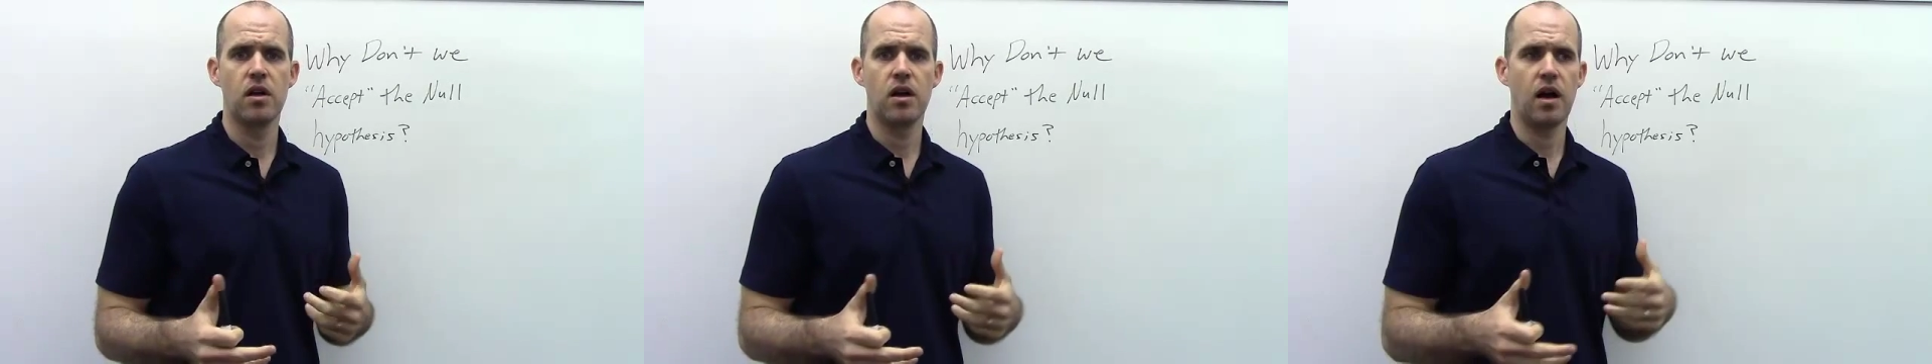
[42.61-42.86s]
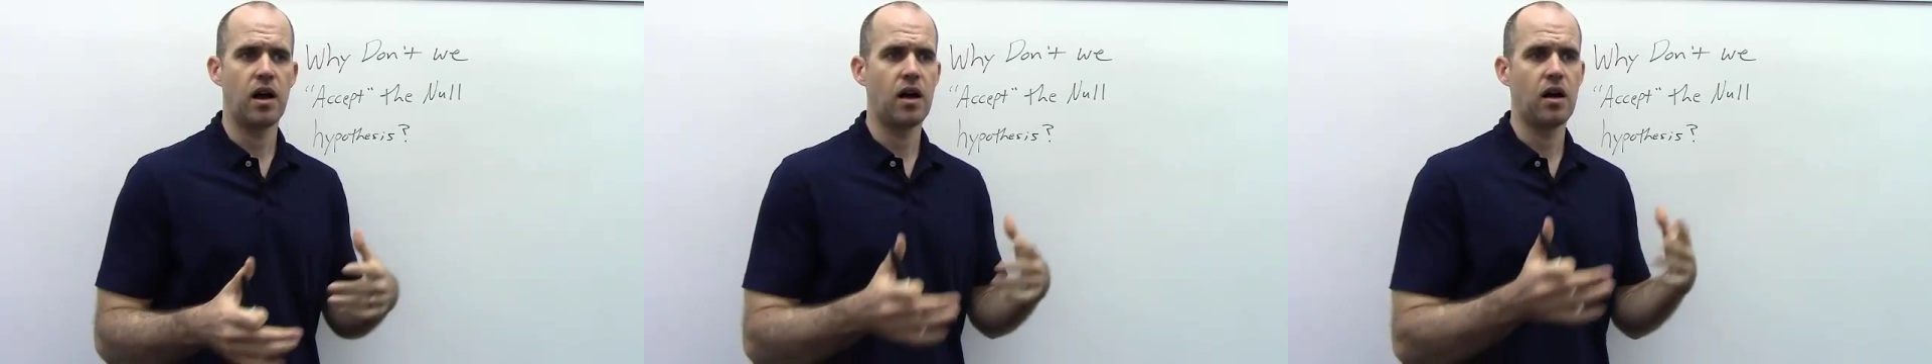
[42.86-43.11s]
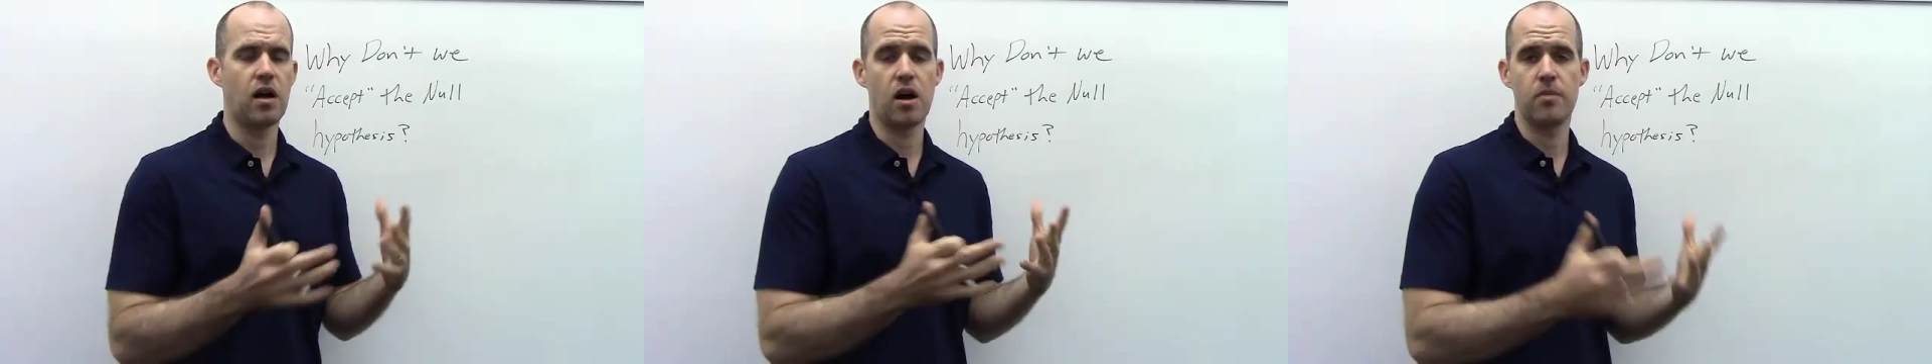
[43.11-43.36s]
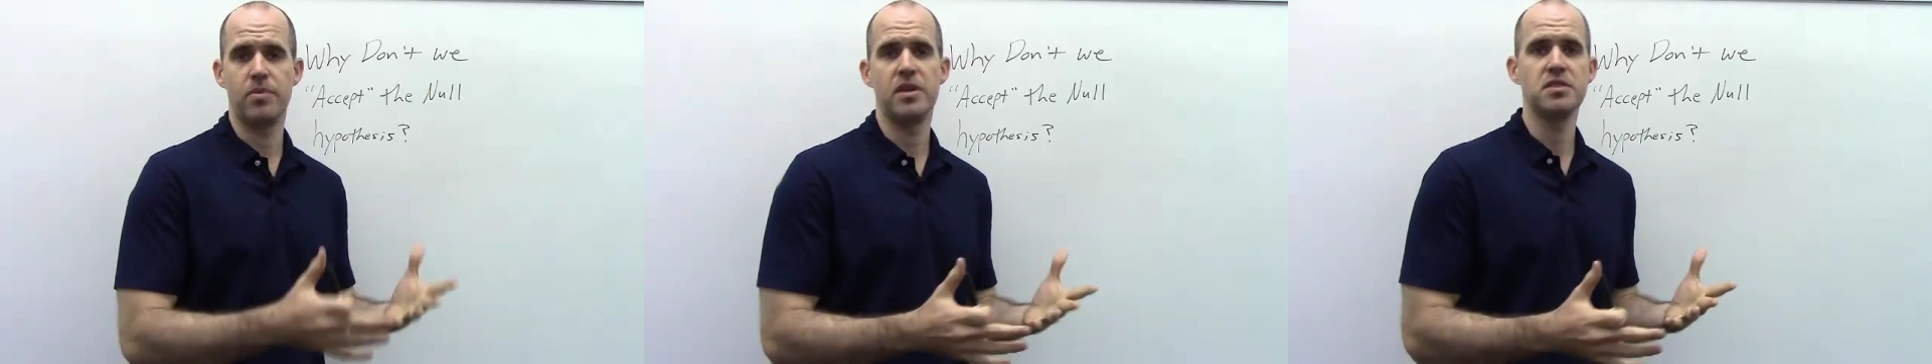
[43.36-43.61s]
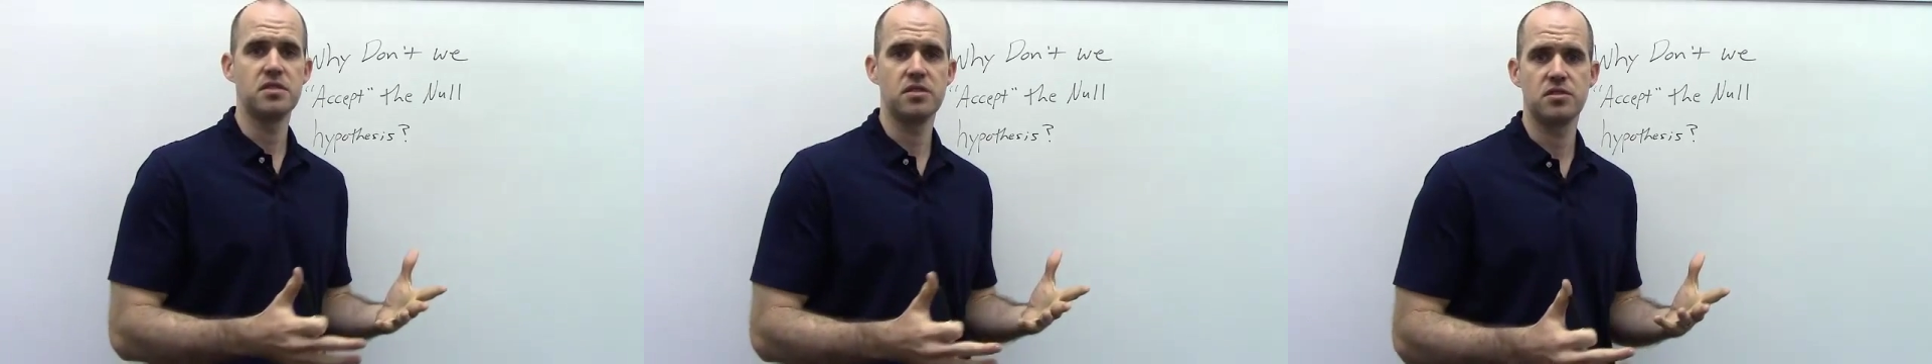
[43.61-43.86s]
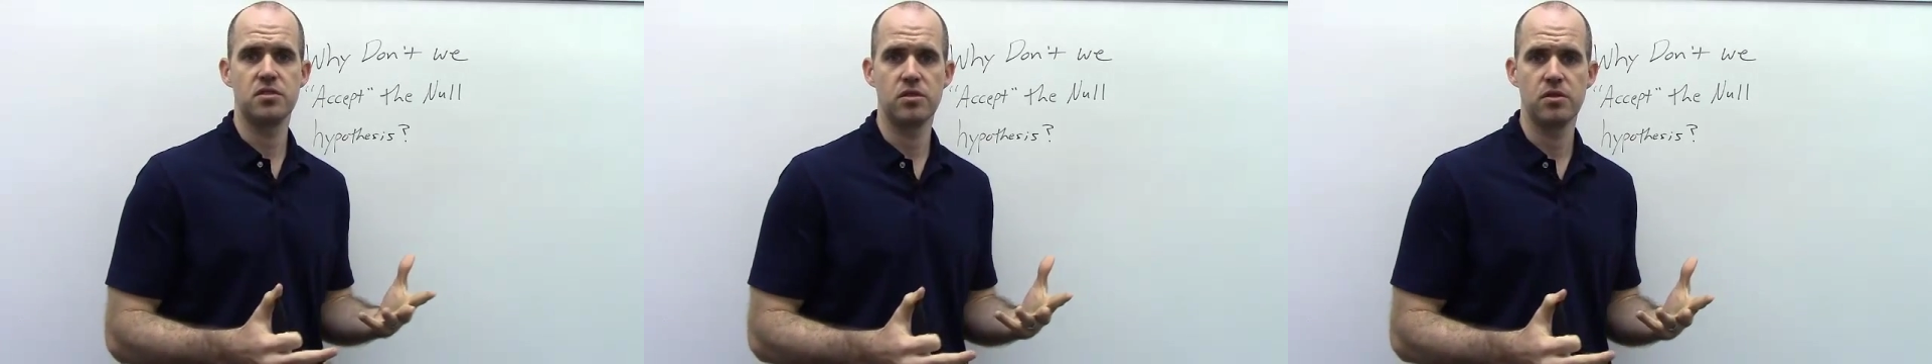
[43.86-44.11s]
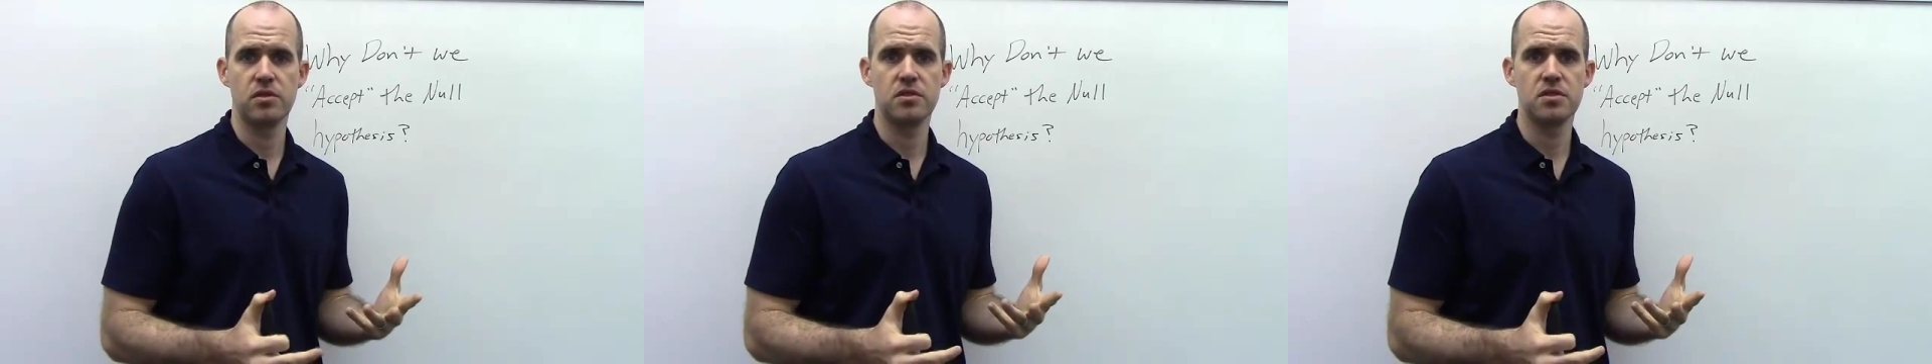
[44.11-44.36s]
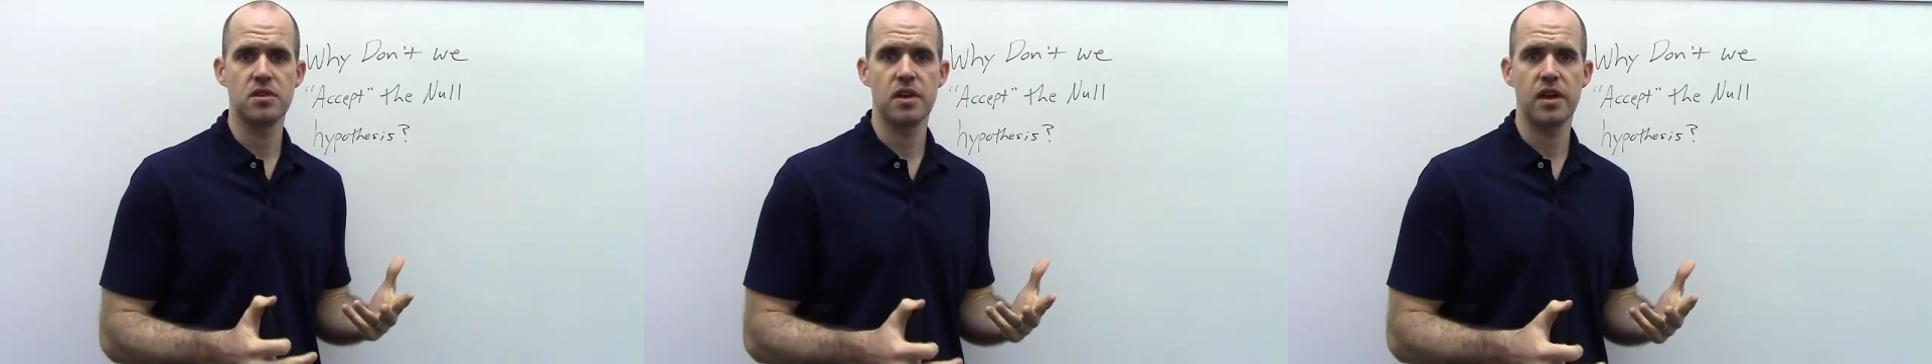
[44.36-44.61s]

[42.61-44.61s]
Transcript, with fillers: uh, our business students